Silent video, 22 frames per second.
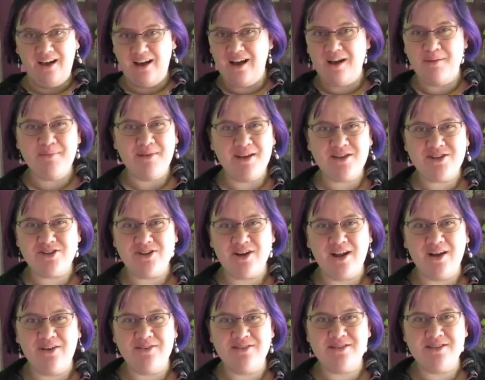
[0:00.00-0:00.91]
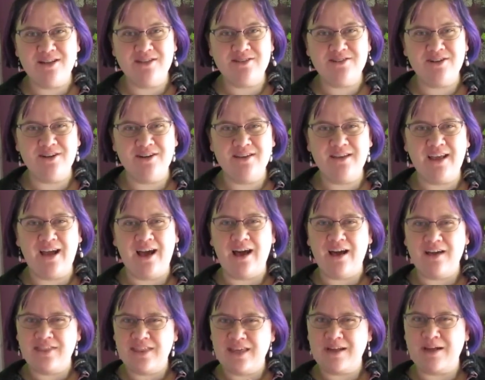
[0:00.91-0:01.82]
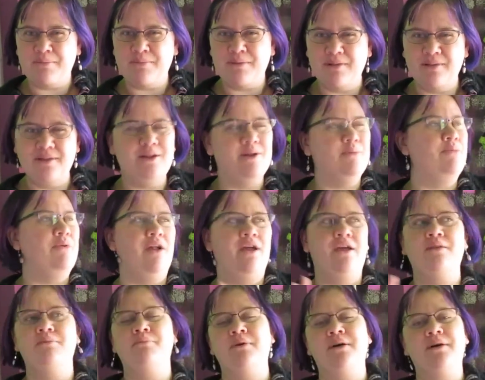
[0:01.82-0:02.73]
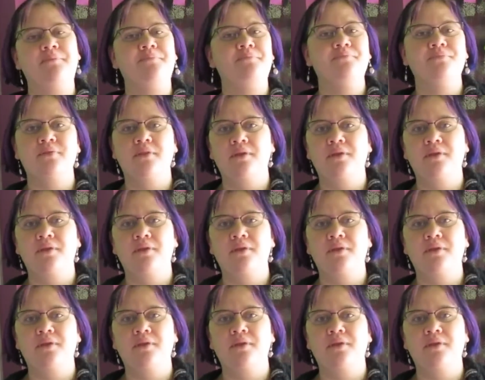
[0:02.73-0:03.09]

I'm not sure how it's all turning out. I think I feel a little bright, but